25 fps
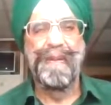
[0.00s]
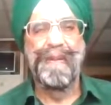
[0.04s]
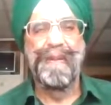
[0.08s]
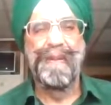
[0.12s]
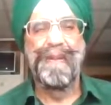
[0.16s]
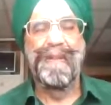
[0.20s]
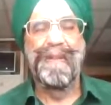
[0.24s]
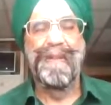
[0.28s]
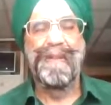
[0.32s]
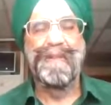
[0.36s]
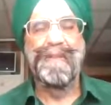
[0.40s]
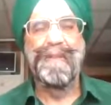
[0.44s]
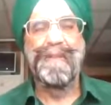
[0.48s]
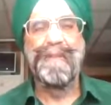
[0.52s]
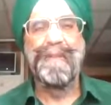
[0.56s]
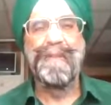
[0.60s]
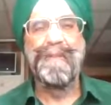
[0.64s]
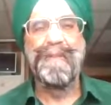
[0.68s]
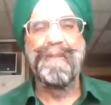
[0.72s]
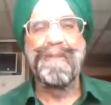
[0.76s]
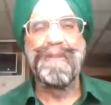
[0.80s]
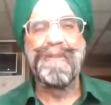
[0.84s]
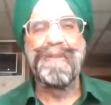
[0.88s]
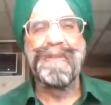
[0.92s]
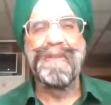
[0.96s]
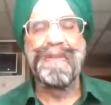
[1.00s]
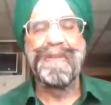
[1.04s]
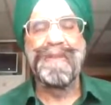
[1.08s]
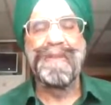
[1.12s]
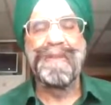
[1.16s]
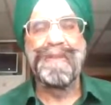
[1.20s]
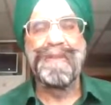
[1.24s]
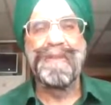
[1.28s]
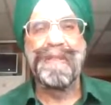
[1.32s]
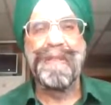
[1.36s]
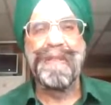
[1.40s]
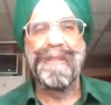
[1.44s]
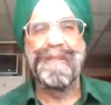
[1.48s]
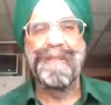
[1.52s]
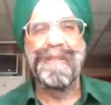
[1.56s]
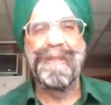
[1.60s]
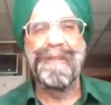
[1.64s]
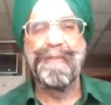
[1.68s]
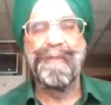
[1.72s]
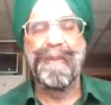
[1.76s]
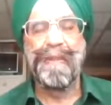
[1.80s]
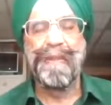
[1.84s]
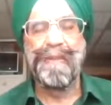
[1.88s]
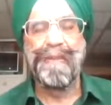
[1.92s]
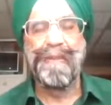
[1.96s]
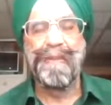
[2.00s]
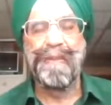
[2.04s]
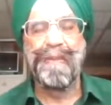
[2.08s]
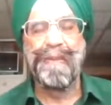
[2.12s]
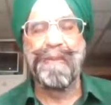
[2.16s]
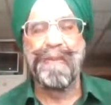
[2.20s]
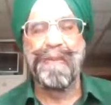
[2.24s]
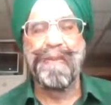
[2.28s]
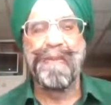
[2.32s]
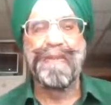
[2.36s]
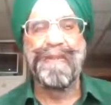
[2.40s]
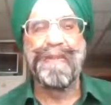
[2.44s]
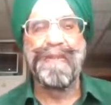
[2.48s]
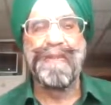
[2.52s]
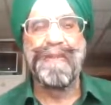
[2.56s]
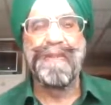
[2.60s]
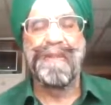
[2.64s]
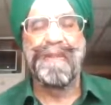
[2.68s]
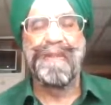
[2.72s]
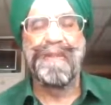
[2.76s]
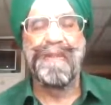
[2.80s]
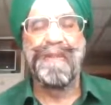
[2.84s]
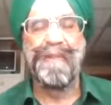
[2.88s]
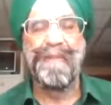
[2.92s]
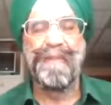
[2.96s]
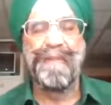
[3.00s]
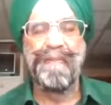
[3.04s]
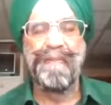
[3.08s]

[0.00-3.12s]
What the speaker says: Later compositions added by Guru Gobind Singh